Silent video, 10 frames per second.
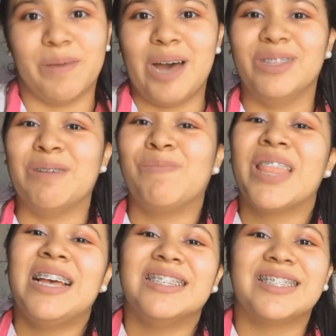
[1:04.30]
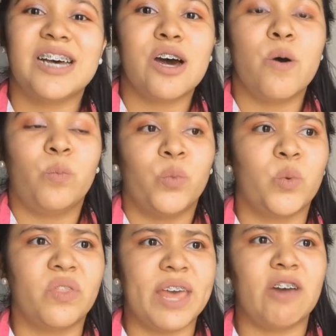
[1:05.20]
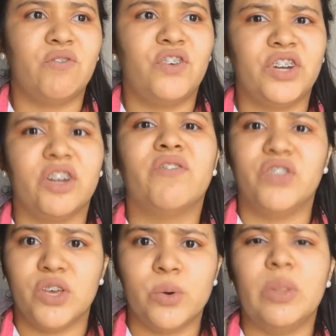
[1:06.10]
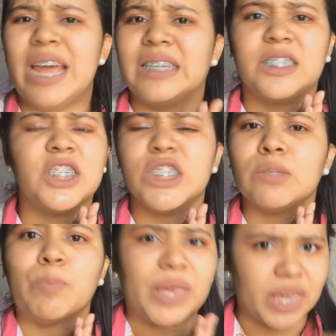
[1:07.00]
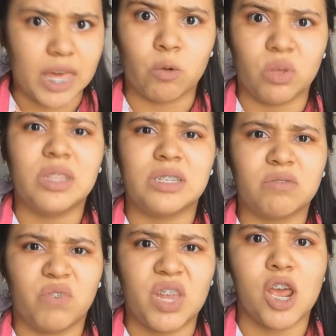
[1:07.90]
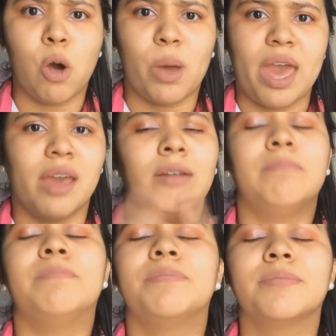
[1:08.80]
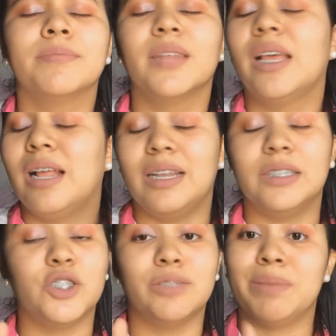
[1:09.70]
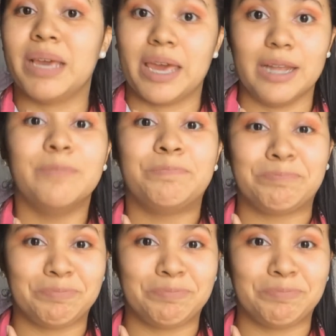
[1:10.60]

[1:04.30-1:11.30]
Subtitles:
about them. So without further ado, let's just begin with this video, okay? Let's just begin.